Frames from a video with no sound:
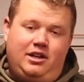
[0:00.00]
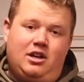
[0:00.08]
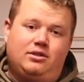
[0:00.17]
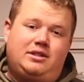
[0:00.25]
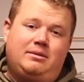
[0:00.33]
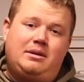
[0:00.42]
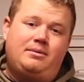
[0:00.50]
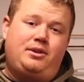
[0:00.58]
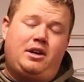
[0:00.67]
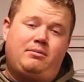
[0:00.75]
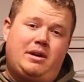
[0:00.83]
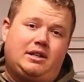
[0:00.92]
you know, sometimes
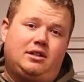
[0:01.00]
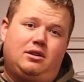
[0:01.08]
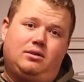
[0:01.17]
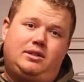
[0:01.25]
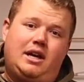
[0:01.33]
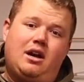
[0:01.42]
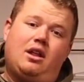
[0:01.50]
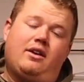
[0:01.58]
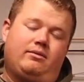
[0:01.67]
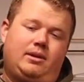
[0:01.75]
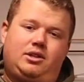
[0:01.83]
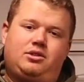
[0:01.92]
you're getting back to the hotel,
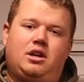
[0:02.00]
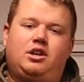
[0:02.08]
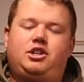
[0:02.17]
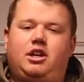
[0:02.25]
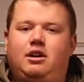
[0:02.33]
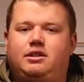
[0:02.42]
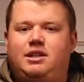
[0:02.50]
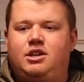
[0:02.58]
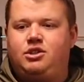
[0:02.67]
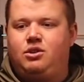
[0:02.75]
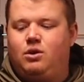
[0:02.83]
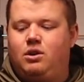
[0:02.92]
everybody's trying to share an
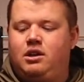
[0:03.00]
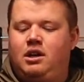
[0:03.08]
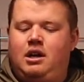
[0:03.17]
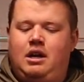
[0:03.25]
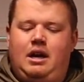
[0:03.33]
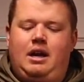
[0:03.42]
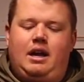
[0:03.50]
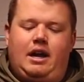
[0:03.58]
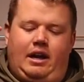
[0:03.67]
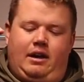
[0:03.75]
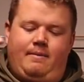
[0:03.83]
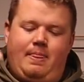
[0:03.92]
extension cord.
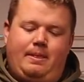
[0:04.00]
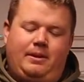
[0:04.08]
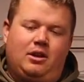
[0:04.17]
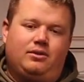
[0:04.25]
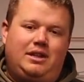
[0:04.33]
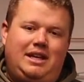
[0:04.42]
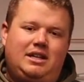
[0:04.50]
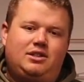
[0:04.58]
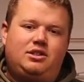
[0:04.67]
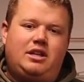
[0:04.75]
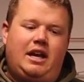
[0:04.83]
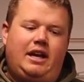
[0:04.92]
You know,
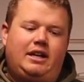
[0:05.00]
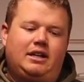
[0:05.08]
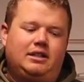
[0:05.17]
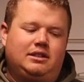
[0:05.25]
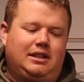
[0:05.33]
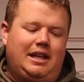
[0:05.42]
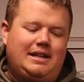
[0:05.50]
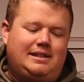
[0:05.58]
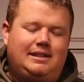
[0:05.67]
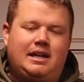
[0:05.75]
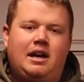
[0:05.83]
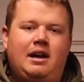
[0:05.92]
these take
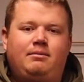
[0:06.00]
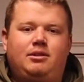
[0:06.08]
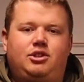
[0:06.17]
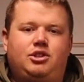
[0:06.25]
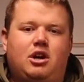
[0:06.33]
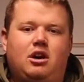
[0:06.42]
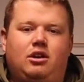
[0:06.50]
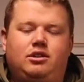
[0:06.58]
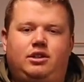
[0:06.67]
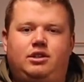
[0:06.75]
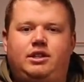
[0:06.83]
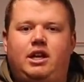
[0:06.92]
less time to charge
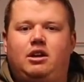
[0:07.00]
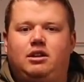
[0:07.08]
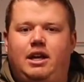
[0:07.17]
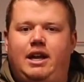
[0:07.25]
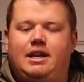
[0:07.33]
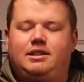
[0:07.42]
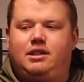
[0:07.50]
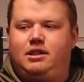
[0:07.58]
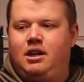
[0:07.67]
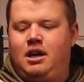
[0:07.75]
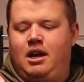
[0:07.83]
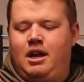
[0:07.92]
than your standard lead acid.
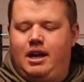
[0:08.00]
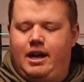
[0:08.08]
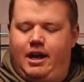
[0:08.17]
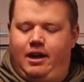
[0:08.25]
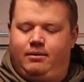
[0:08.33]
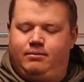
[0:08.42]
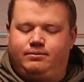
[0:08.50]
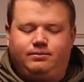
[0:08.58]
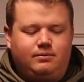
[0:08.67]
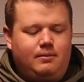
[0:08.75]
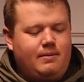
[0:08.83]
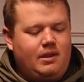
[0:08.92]

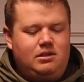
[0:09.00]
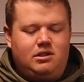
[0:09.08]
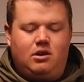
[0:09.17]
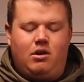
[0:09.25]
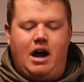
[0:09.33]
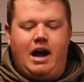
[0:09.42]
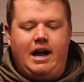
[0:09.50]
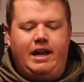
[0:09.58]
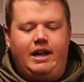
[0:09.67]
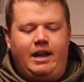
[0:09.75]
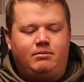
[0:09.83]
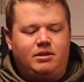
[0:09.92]
So I
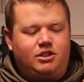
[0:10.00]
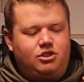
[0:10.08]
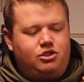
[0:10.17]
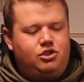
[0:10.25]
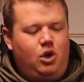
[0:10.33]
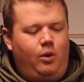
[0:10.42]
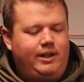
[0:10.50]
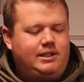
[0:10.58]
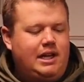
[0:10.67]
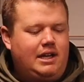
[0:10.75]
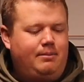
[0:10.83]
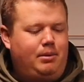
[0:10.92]
am so
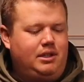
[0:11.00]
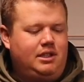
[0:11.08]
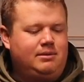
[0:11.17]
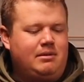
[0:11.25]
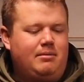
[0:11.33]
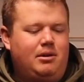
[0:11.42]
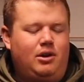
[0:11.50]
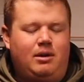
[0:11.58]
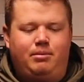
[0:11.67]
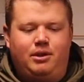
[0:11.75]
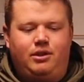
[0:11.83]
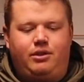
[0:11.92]
excited to put these in my boat.
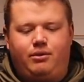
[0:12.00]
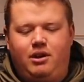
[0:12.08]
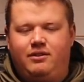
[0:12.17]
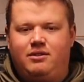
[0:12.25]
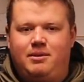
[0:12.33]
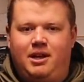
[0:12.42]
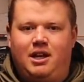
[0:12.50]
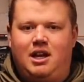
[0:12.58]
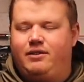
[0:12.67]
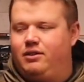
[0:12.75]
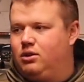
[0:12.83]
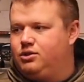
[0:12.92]
I'm putting 3 of them in. I
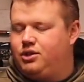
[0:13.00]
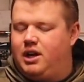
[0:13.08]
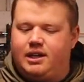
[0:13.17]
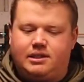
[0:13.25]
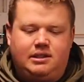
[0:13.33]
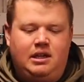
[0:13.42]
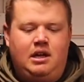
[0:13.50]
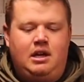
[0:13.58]
have an Ultrex.